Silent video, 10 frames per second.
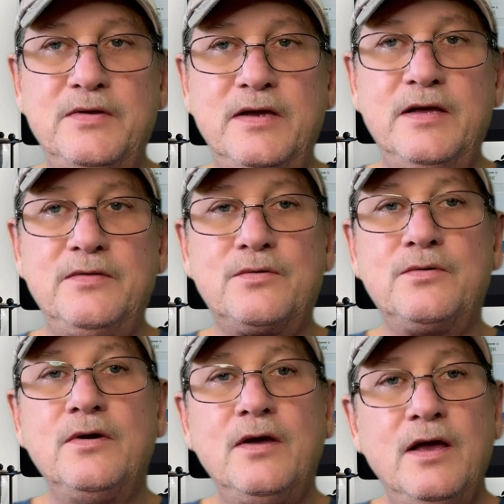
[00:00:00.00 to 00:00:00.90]
to get
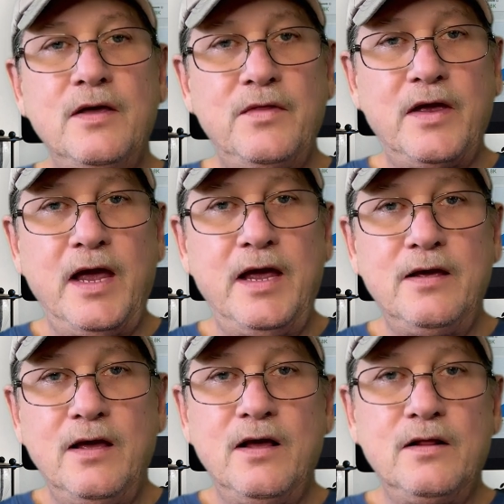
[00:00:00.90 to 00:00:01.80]
through the
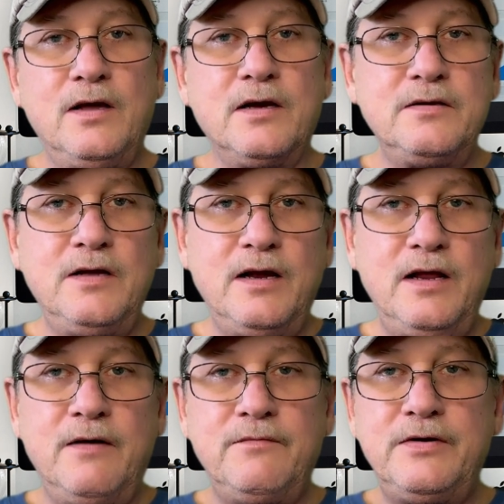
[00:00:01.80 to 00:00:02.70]
gate. Look,
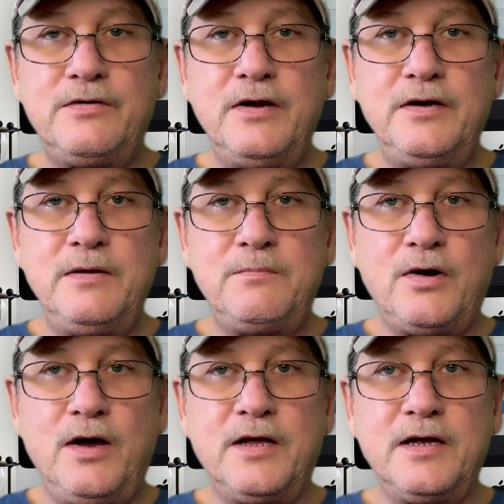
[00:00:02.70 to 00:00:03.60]
not every trending
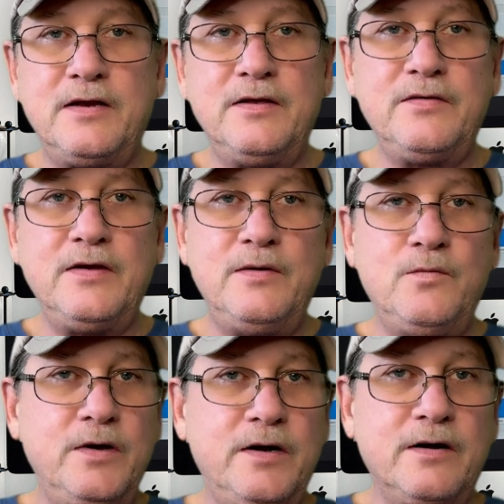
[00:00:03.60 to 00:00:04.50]
product is a
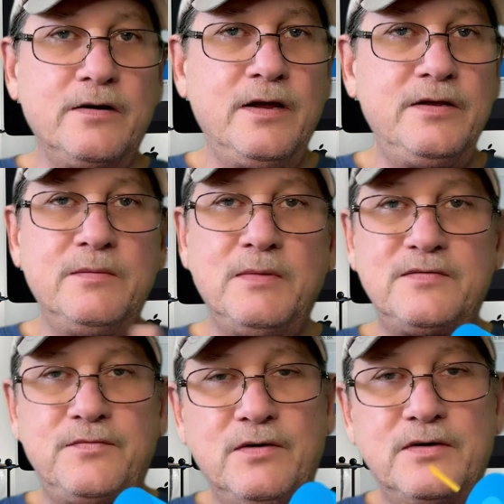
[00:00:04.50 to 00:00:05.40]
winner, and you
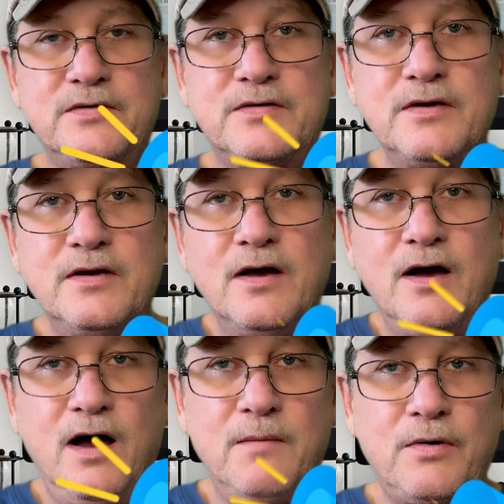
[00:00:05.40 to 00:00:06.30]
must focus
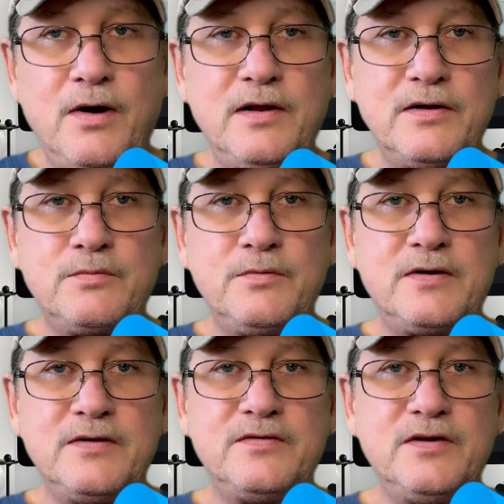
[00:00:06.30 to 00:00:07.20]
on products
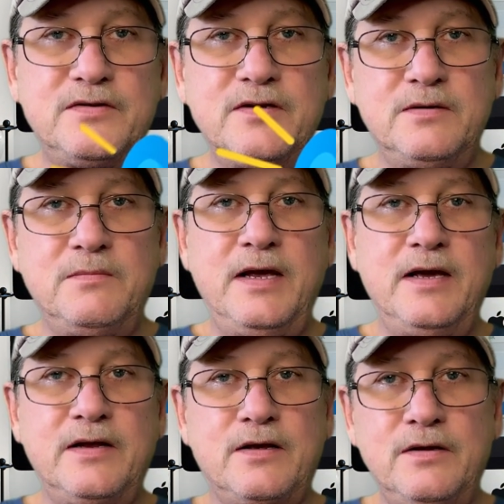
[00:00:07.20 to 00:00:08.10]
with consistent
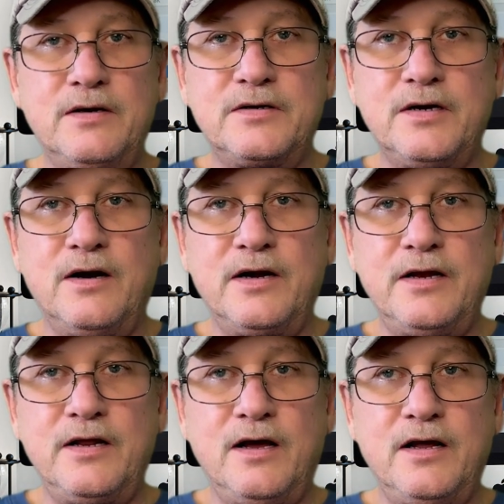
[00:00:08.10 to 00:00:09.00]
demand, a clear
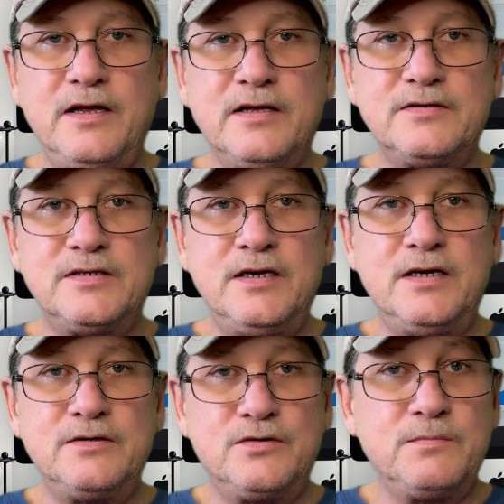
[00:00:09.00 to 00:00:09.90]
targeted audience,
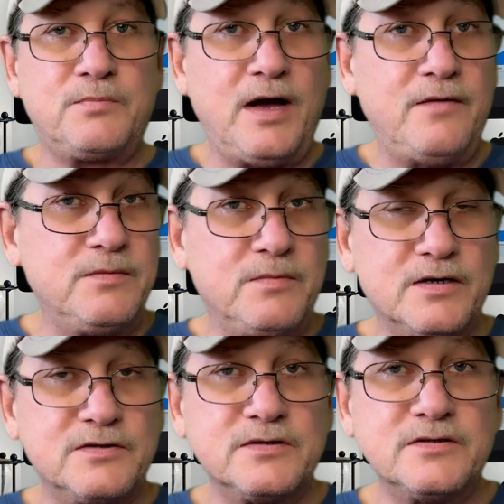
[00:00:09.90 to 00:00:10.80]
and good profit
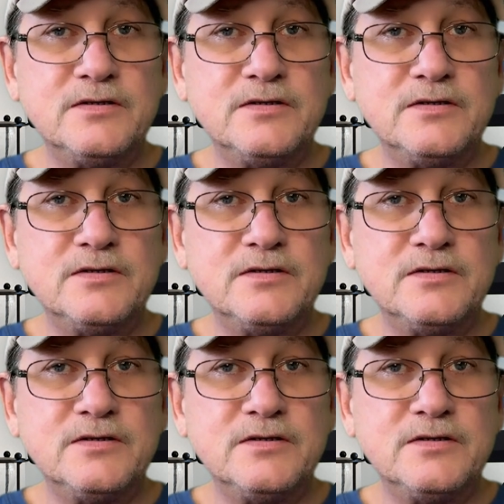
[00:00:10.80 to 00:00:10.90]
margins.